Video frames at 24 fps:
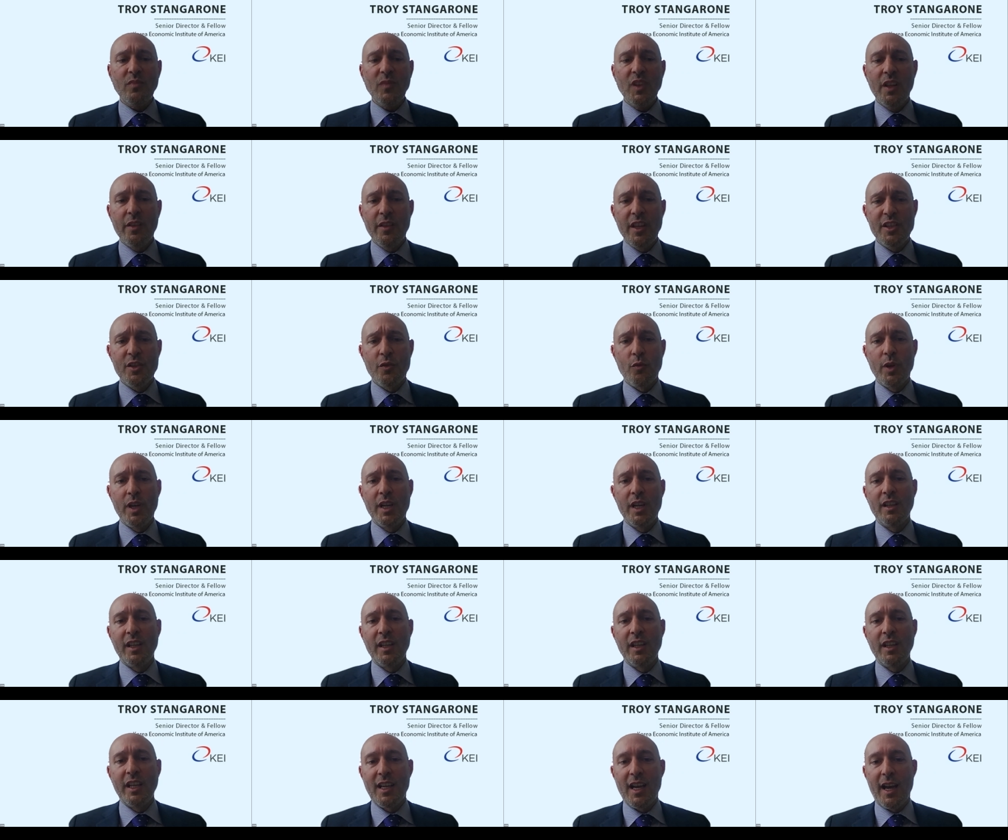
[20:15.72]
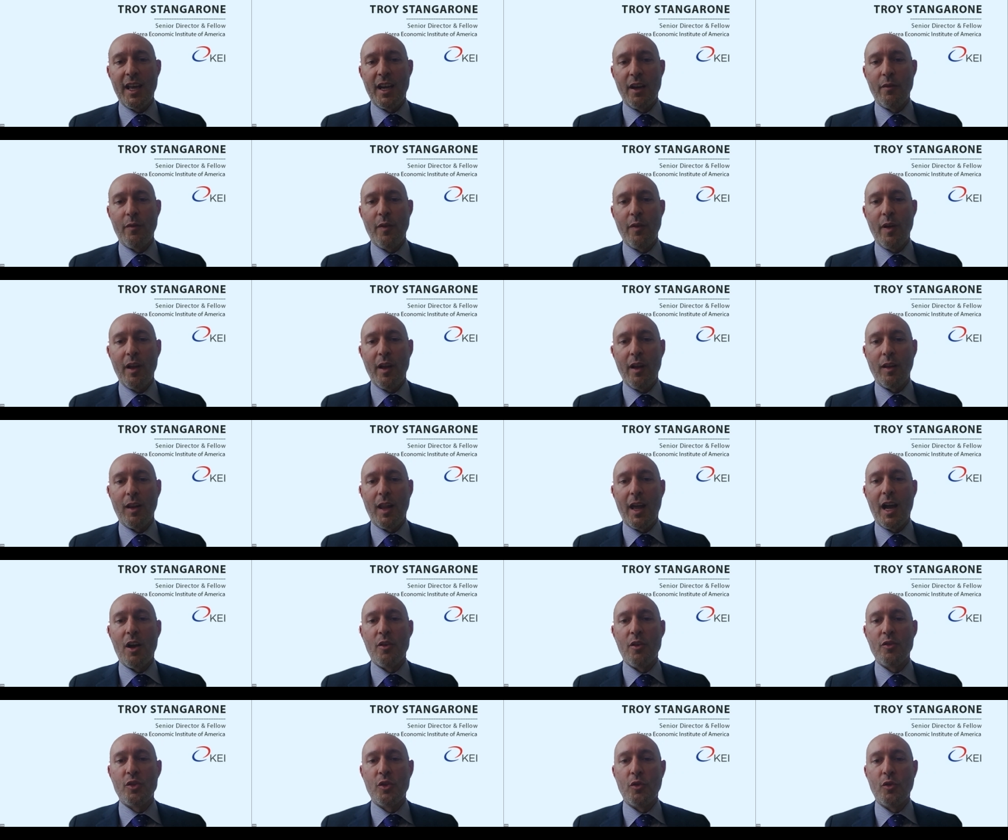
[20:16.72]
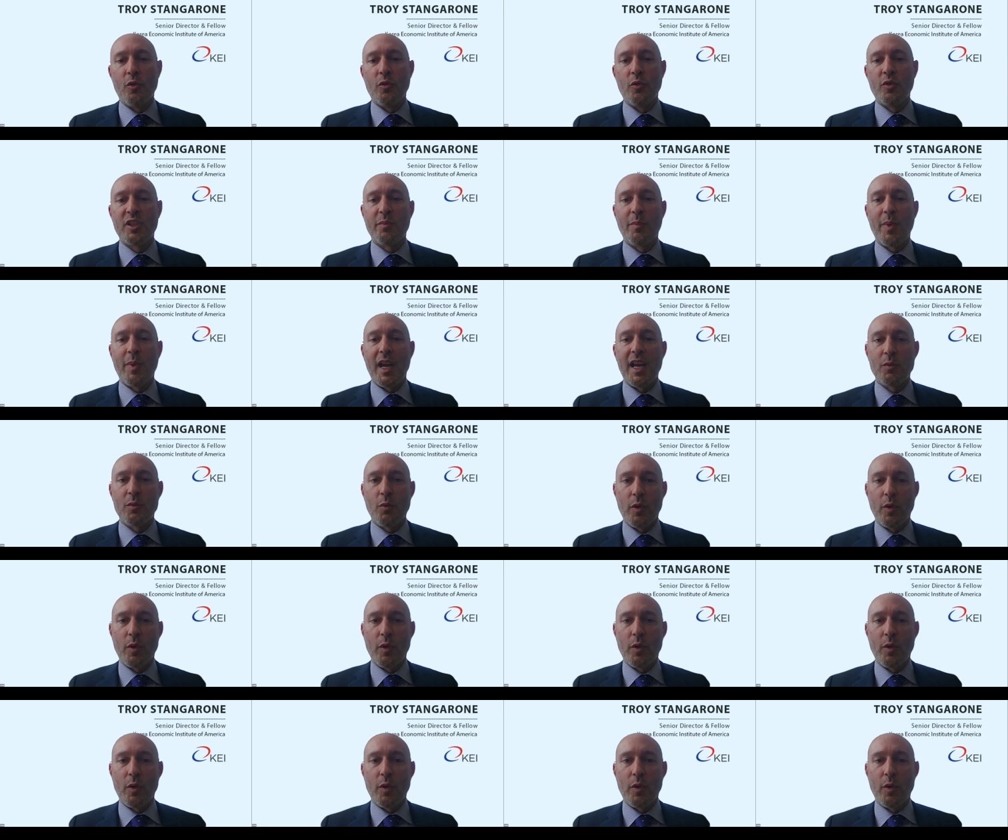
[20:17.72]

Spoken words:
this really kind of allows you space